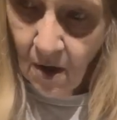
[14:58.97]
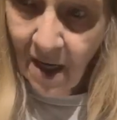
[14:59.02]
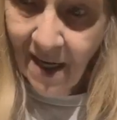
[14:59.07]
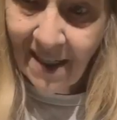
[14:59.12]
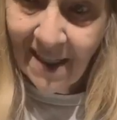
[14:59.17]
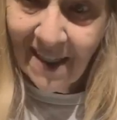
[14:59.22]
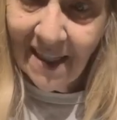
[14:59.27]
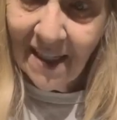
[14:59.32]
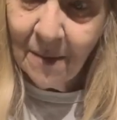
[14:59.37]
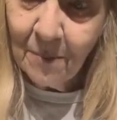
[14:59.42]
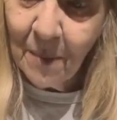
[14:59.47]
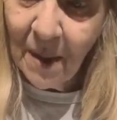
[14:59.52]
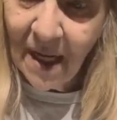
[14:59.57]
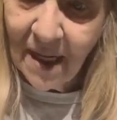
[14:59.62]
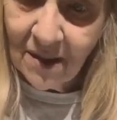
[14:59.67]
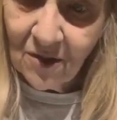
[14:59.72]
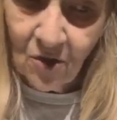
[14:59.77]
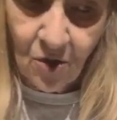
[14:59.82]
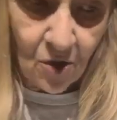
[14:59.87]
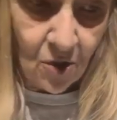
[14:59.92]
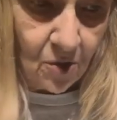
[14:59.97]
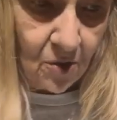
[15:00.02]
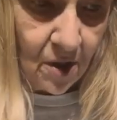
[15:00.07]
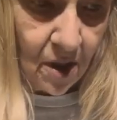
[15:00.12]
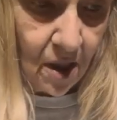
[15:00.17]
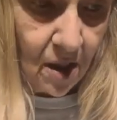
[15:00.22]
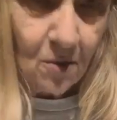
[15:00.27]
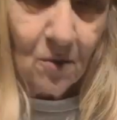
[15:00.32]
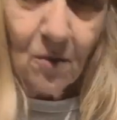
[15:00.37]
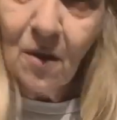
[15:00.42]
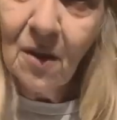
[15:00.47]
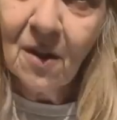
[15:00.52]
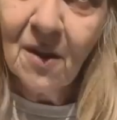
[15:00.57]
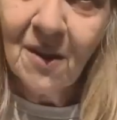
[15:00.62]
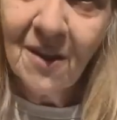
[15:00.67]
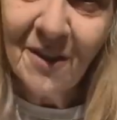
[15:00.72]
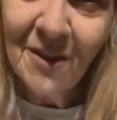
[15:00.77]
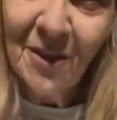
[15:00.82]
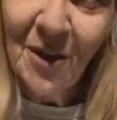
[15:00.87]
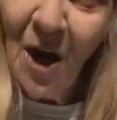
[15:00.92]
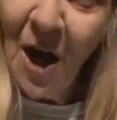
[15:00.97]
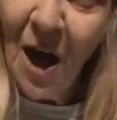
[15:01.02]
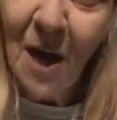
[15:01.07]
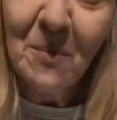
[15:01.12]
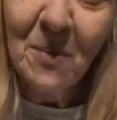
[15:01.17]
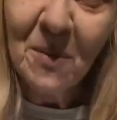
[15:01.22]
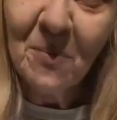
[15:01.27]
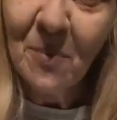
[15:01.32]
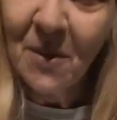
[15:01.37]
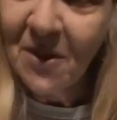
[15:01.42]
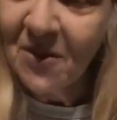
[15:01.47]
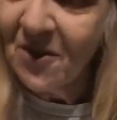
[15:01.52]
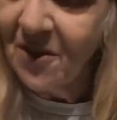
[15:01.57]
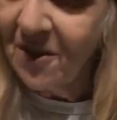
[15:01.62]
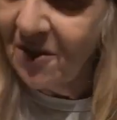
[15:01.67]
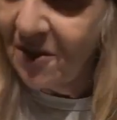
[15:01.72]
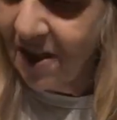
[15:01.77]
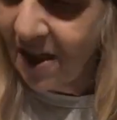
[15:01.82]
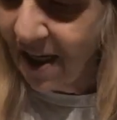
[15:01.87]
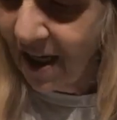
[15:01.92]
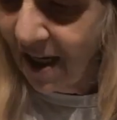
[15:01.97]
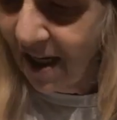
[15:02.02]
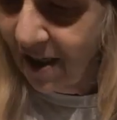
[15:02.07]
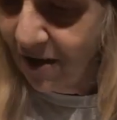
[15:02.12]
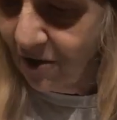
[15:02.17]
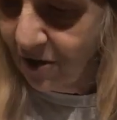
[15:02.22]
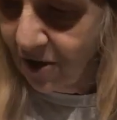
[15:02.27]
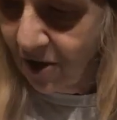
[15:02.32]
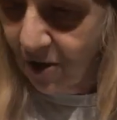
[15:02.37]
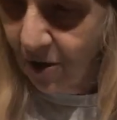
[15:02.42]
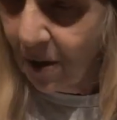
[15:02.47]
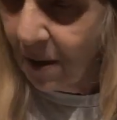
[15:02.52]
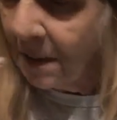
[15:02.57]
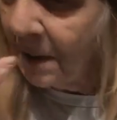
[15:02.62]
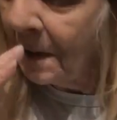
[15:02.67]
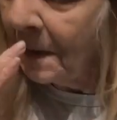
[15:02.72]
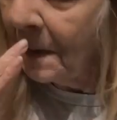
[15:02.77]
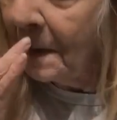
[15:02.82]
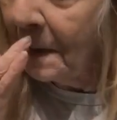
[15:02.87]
I didn't get back to you yet. I've been busy today out in the yard.